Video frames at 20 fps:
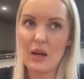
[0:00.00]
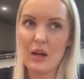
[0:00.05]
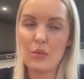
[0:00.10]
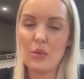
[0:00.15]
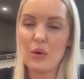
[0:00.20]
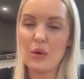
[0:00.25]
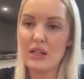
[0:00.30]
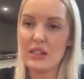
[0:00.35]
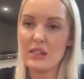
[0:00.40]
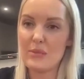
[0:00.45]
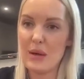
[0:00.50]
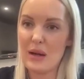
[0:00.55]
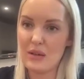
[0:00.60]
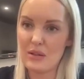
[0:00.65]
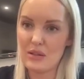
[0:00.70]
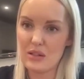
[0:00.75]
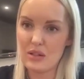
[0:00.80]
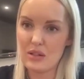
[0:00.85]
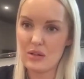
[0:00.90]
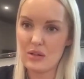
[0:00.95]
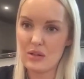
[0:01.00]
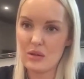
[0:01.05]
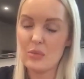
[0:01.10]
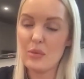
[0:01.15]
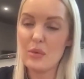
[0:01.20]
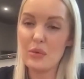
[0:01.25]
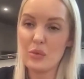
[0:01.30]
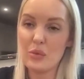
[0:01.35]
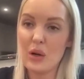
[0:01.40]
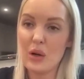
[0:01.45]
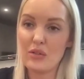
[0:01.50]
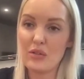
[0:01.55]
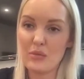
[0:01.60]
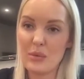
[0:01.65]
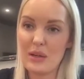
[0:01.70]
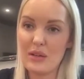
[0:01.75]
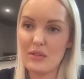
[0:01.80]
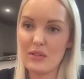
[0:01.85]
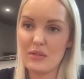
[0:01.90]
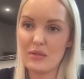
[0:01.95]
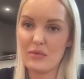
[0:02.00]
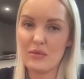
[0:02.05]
One is who's worked for me